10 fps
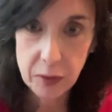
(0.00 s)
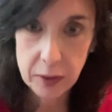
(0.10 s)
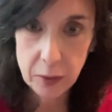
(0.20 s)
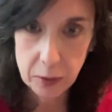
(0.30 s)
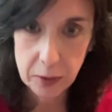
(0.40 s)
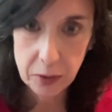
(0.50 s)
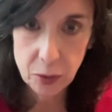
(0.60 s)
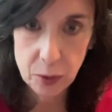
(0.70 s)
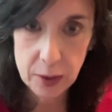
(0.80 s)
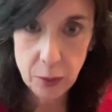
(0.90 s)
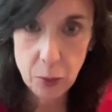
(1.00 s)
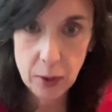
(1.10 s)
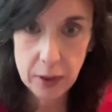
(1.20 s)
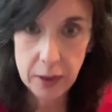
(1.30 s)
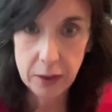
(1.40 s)
in our history
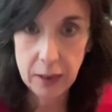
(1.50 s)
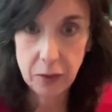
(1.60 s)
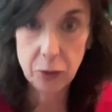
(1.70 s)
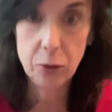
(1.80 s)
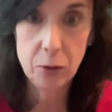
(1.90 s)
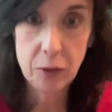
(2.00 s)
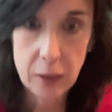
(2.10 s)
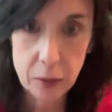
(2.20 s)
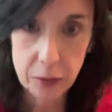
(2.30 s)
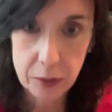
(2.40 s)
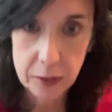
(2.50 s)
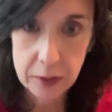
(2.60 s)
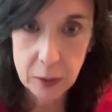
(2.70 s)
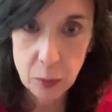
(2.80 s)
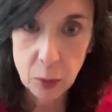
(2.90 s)
when it has turned out that
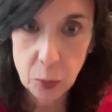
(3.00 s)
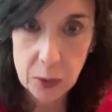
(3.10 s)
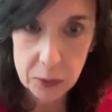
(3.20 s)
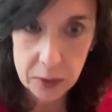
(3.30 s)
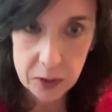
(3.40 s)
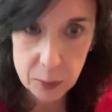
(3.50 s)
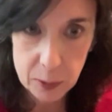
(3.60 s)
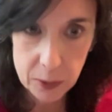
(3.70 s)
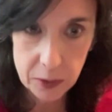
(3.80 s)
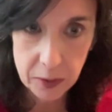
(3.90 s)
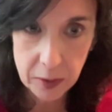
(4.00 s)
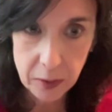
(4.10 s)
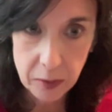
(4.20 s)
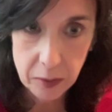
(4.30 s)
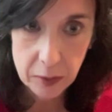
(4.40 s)
there were real conspiracies.